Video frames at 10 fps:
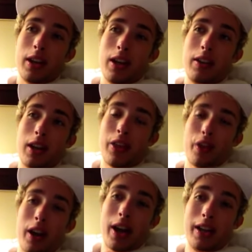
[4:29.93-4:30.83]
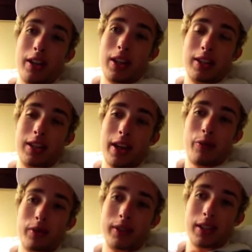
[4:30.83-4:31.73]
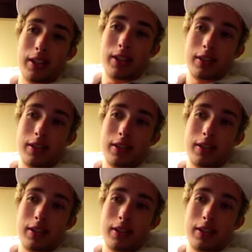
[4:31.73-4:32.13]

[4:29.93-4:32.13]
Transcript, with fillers: And then I thought I didn't think TF was gonna